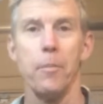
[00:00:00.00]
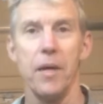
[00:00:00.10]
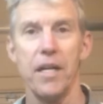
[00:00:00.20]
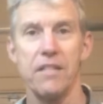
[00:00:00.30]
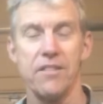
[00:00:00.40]

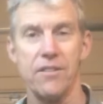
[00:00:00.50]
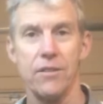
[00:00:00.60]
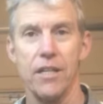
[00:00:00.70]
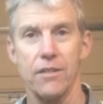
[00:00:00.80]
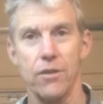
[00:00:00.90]
but
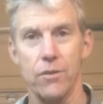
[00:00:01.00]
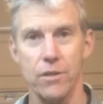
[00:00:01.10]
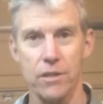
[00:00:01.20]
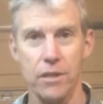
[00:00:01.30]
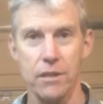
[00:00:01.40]
still not
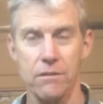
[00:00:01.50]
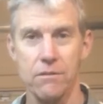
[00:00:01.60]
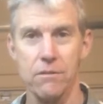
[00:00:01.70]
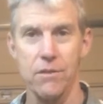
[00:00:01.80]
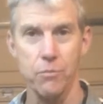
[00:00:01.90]
totally
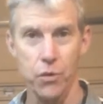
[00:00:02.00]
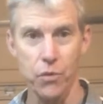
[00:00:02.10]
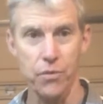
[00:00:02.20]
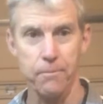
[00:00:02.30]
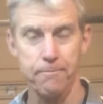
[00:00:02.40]

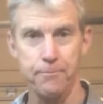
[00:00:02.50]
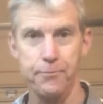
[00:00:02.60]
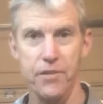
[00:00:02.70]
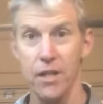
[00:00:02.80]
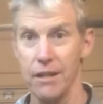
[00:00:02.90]
smooth,
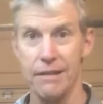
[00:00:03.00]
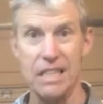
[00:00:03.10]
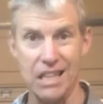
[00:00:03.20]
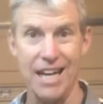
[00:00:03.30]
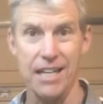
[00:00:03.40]
not
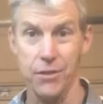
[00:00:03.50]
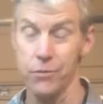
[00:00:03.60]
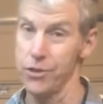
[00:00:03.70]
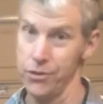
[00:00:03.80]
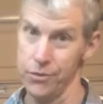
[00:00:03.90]
like glass,
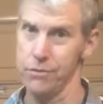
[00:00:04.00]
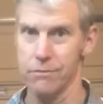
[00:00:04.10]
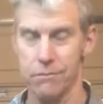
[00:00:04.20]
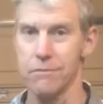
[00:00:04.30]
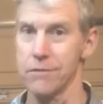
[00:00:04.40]
which is
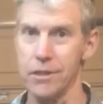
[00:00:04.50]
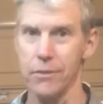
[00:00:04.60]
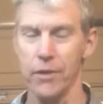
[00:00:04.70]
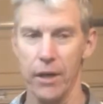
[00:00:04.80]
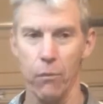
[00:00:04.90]
really
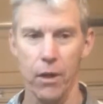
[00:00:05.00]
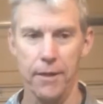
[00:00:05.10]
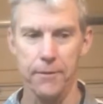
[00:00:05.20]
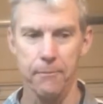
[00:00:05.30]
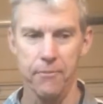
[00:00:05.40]
what I want.